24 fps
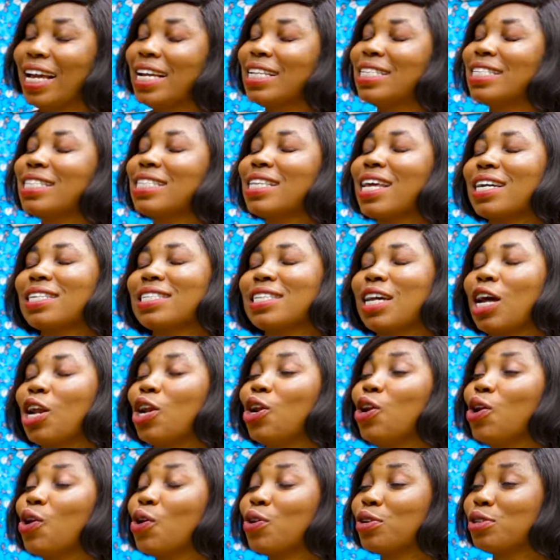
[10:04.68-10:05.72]
it takes a
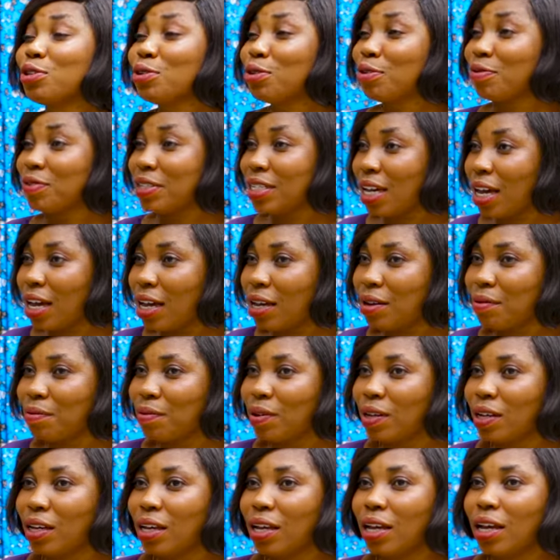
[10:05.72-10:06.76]
lot of time
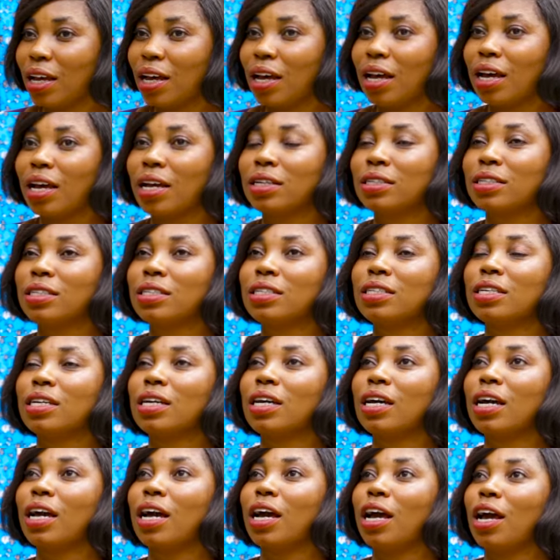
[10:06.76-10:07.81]
mm. and
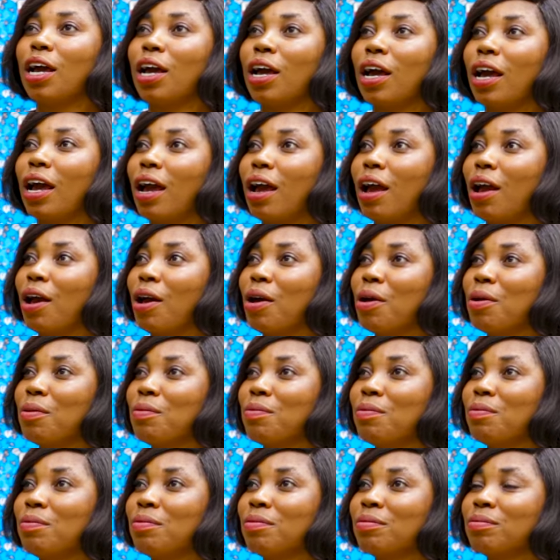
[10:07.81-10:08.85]

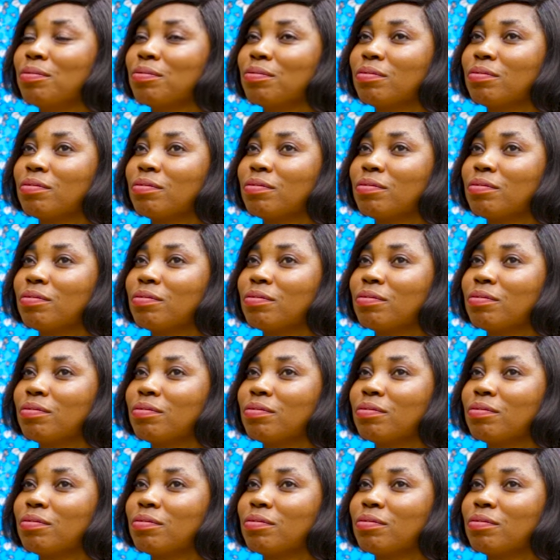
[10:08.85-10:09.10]
um,